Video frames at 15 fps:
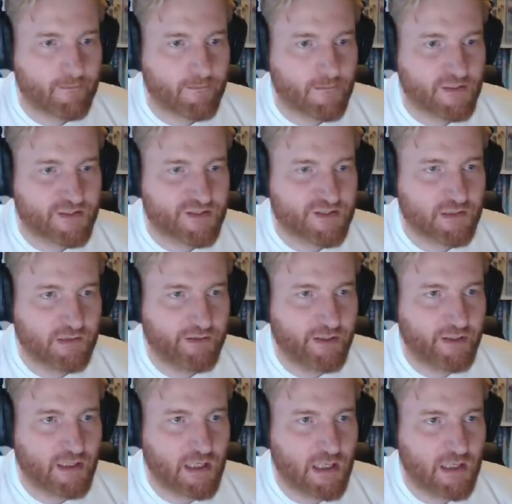Still
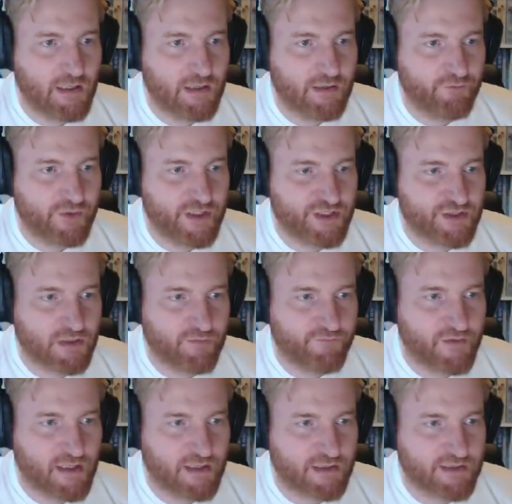not in reach of
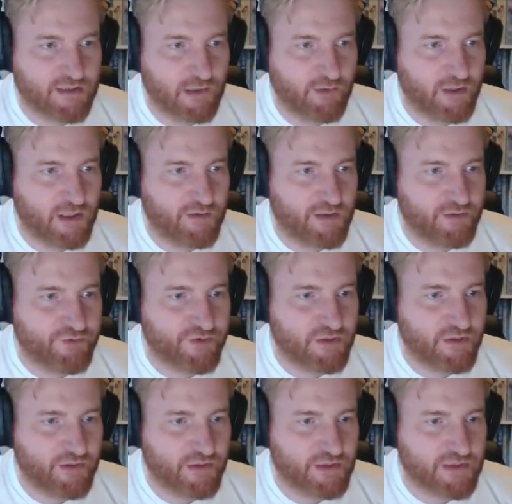that artillery. There's
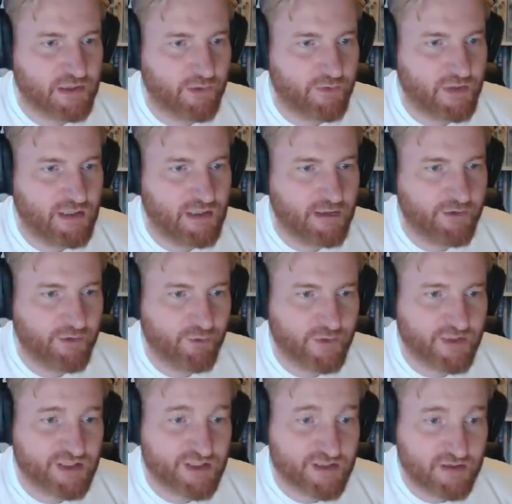another artillery here though,
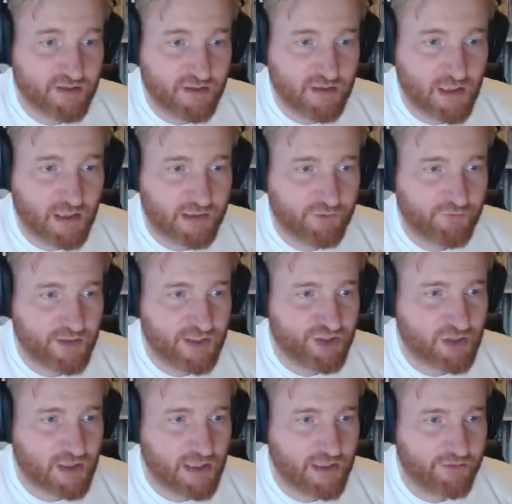which is not in reach
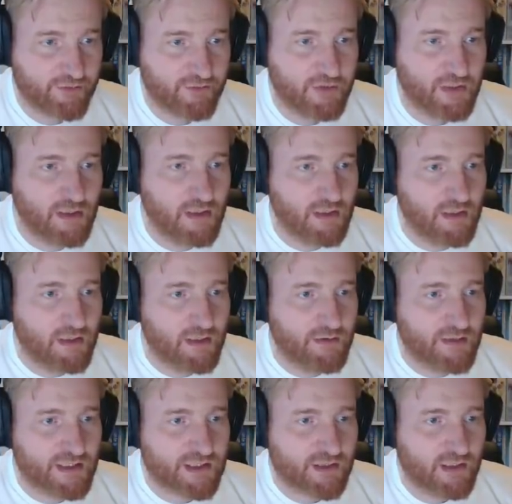either.
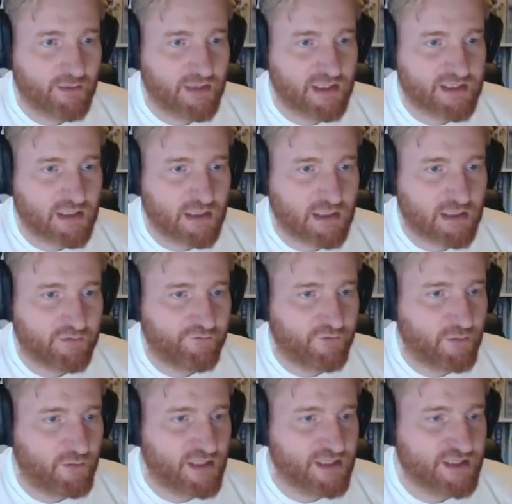That's going to be a target for
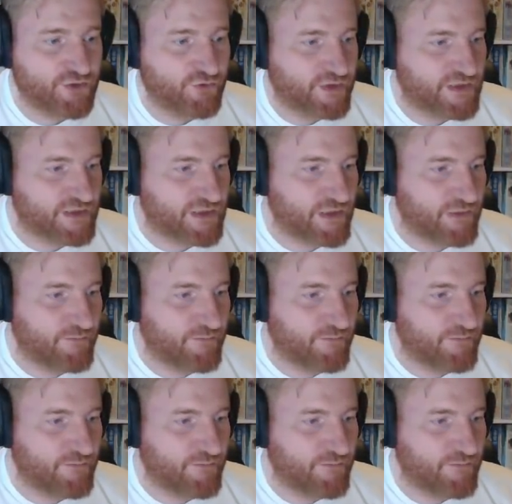my Stukas then.